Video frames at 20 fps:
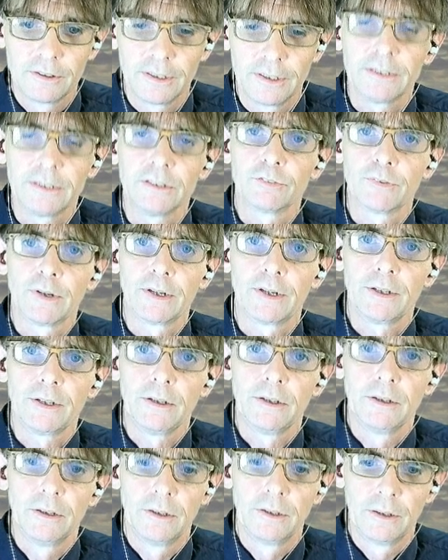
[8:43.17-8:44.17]
That is
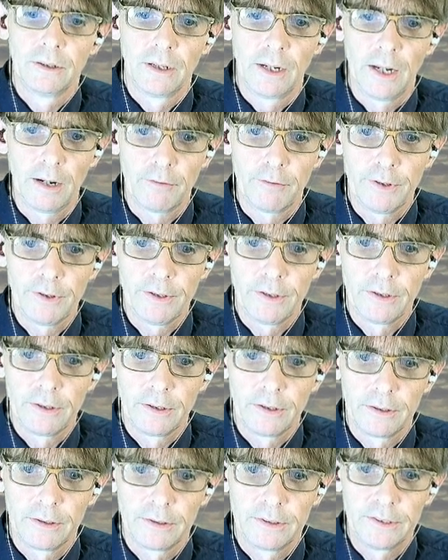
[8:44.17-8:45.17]
funny. Every
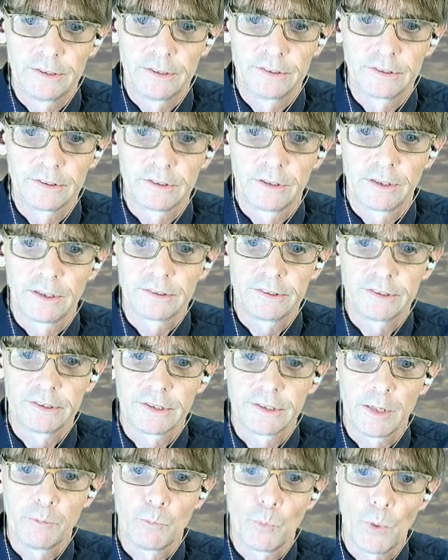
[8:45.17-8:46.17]
digit has
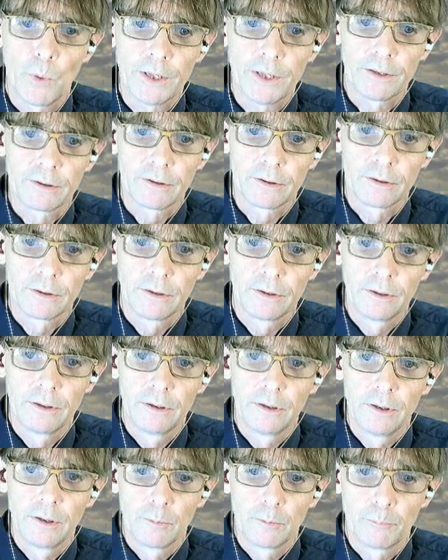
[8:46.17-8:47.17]
the same weight
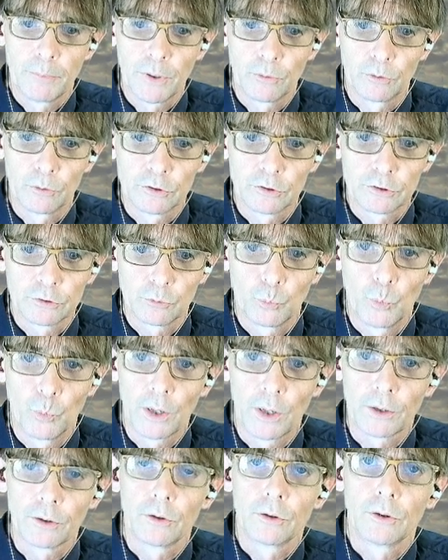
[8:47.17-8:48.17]
because
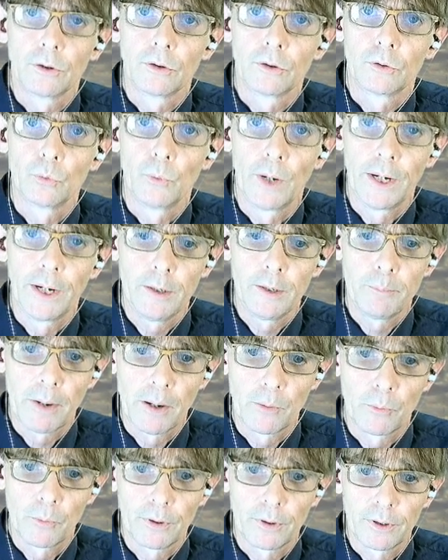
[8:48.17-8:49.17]
1 to any
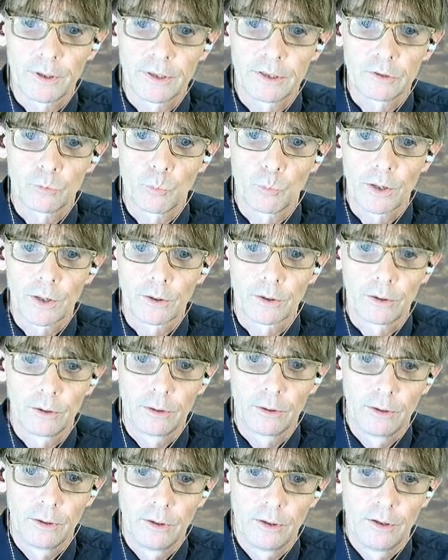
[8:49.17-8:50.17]
power is 1.
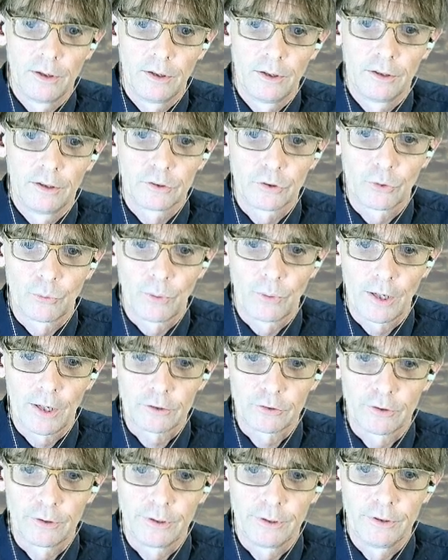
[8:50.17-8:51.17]
So
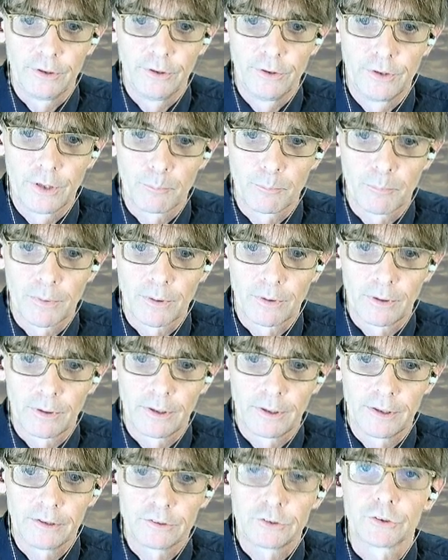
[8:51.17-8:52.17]
actually the number
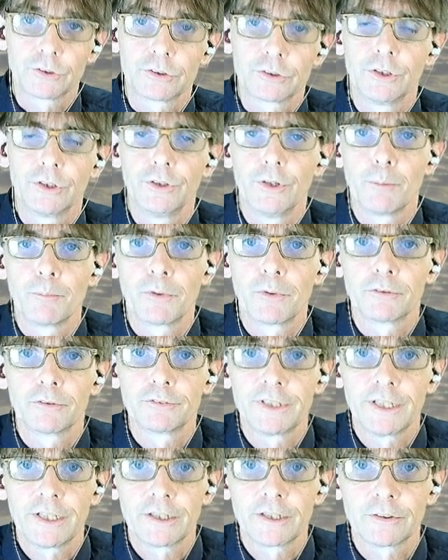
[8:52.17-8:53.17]
is just the number
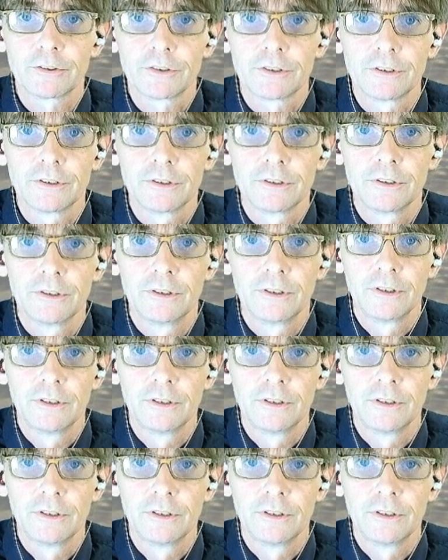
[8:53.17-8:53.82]
of zeros.